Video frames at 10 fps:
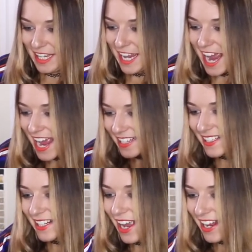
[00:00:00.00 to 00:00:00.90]

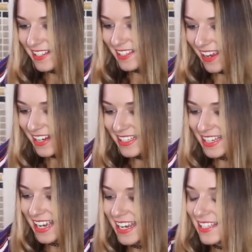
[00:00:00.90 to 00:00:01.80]
Yes,
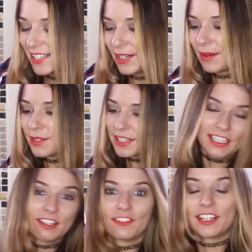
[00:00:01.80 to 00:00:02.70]
excited. So I'm just
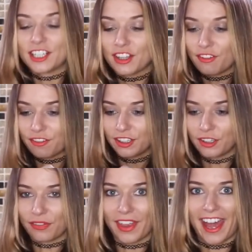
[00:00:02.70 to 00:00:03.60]
gonna finish the
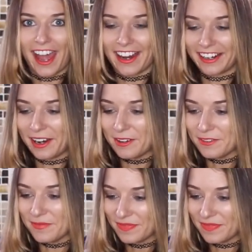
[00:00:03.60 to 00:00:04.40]
front of the hair now.